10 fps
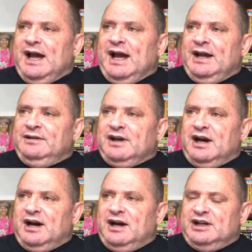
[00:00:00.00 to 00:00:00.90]

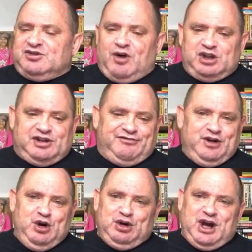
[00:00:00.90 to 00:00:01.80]
And as far as the
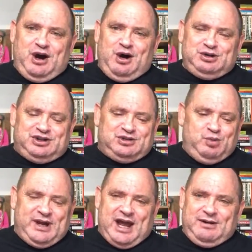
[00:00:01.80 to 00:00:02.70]
food
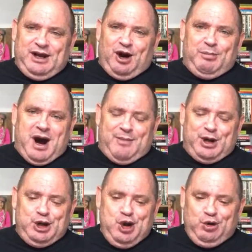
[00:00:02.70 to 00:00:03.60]
goes, we got
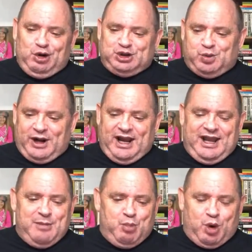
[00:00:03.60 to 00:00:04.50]
mama noodles. We're gonna
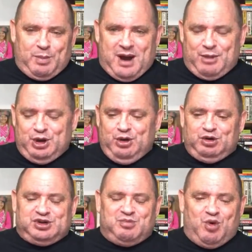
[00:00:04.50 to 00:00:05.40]
get more mama
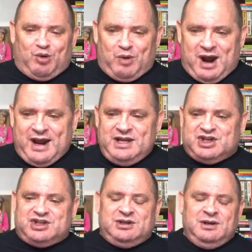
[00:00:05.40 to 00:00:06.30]
noodles, more rice.